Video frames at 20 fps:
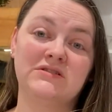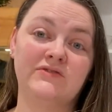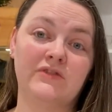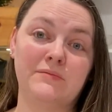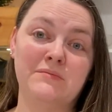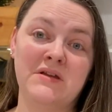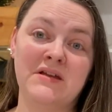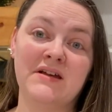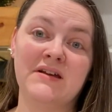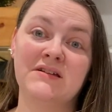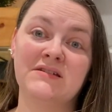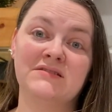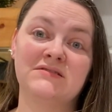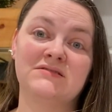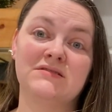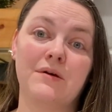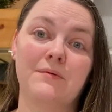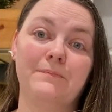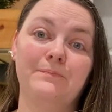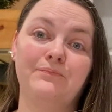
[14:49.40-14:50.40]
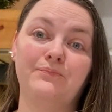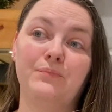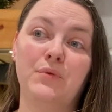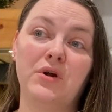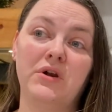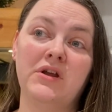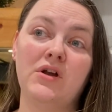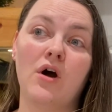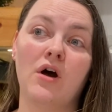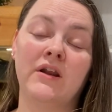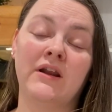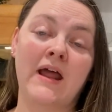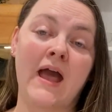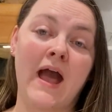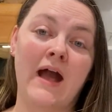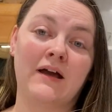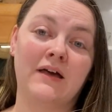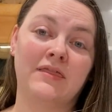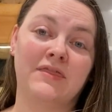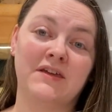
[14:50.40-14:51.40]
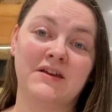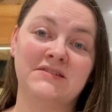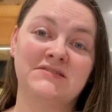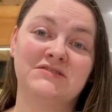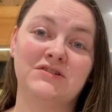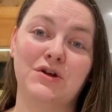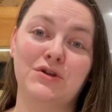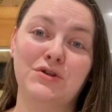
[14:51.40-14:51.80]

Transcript: for me is putting on an akathist on